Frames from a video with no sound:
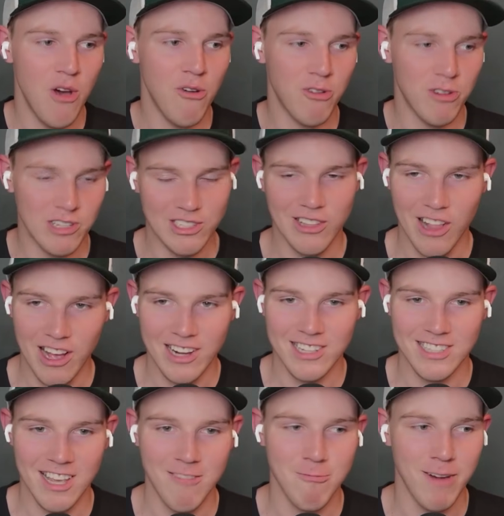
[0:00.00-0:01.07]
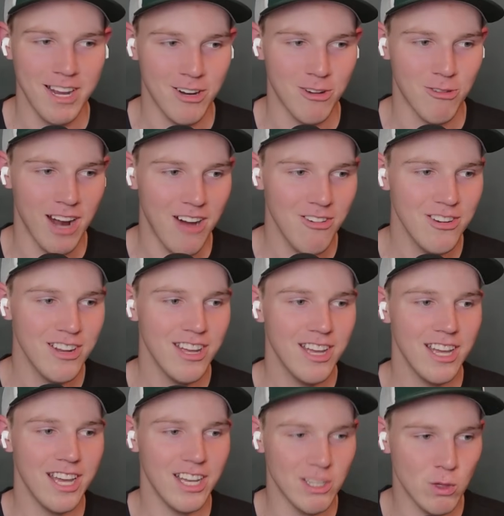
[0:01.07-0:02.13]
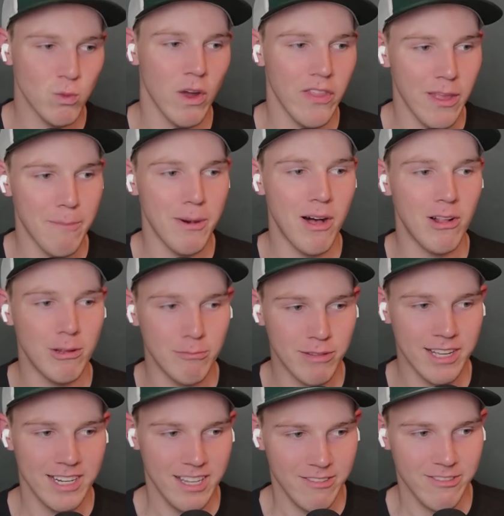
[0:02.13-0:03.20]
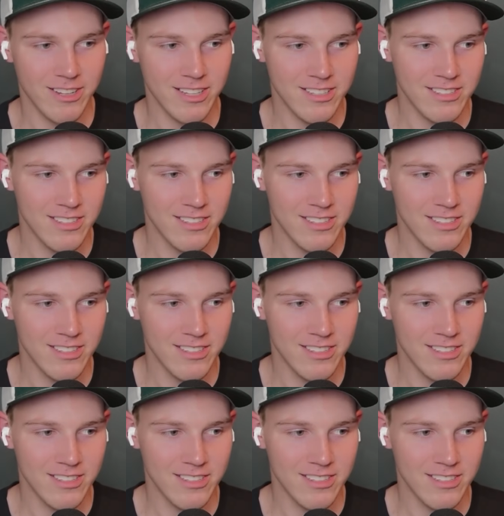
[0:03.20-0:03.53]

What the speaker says: for as long as they've been around, is run the ball and play defense.